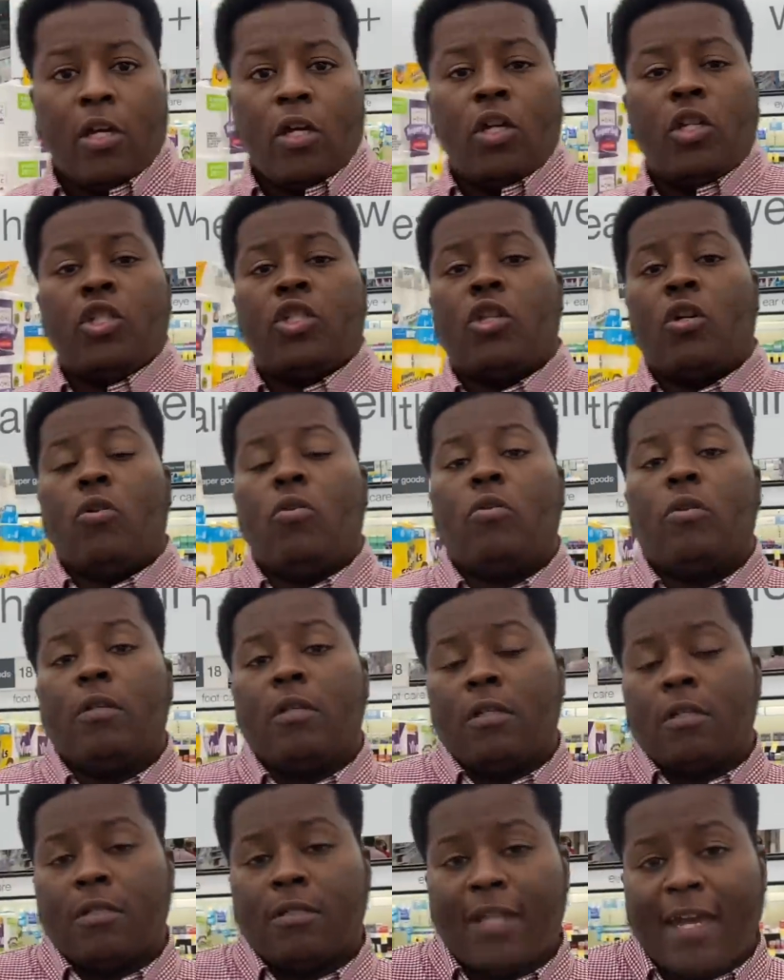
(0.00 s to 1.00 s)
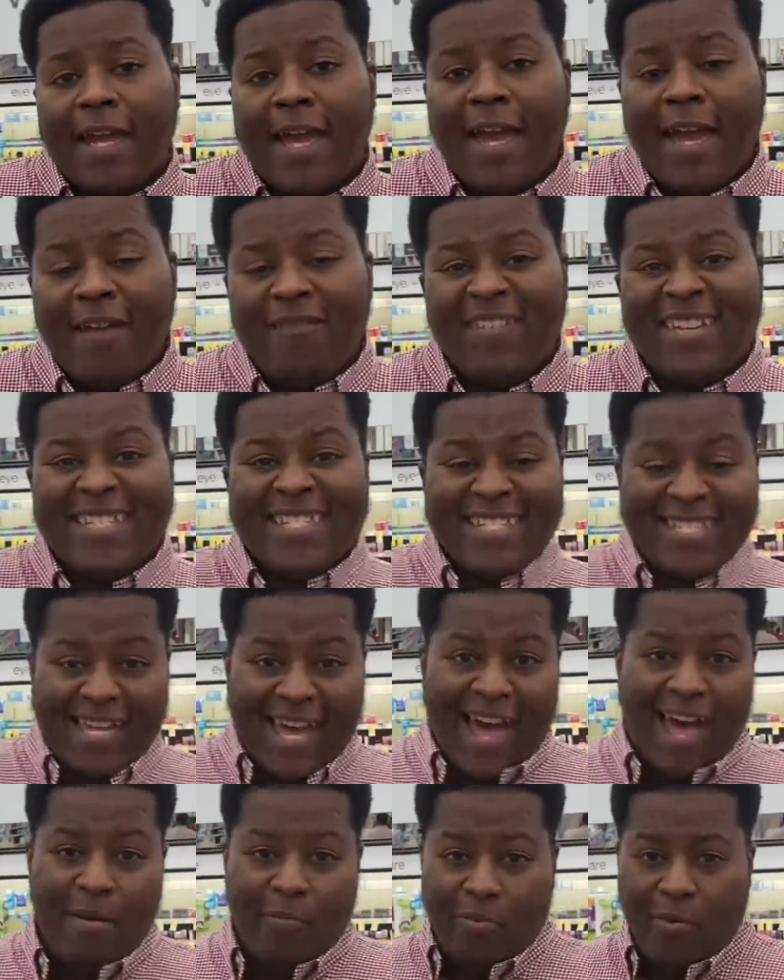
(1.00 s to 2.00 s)
So they have
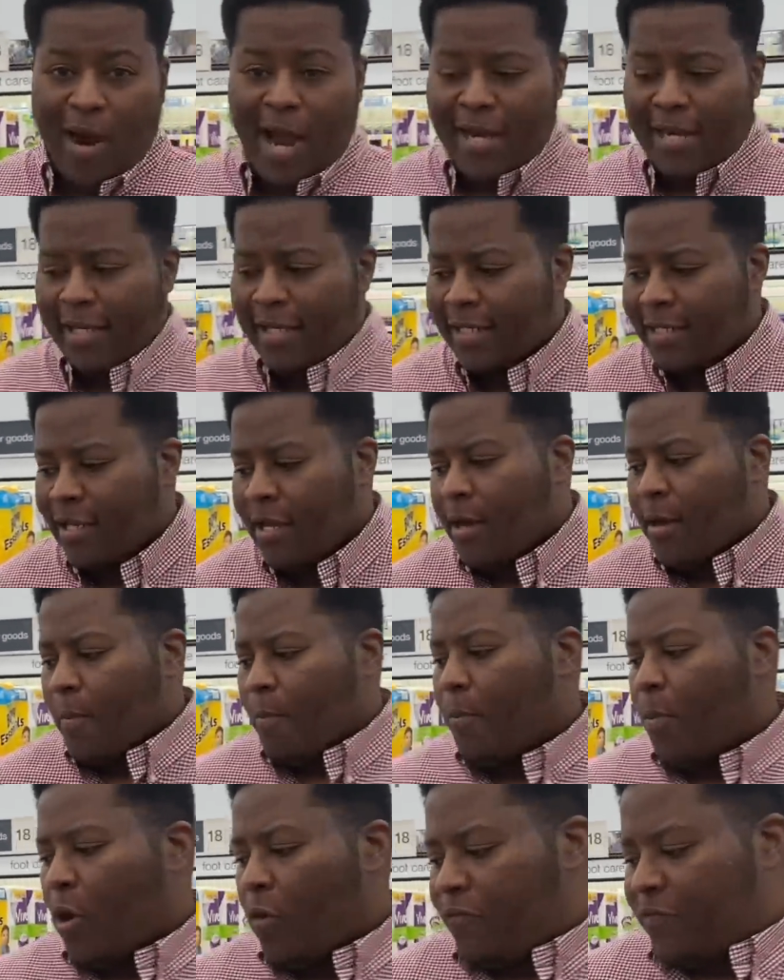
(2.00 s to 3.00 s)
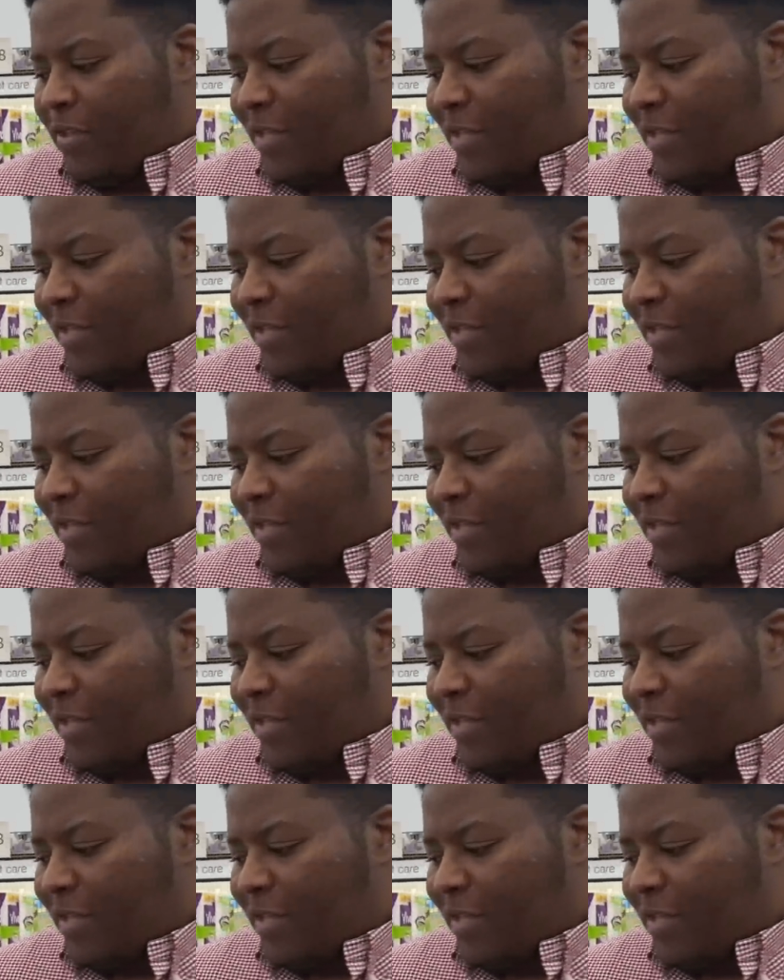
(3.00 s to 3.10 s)
Scott products, both the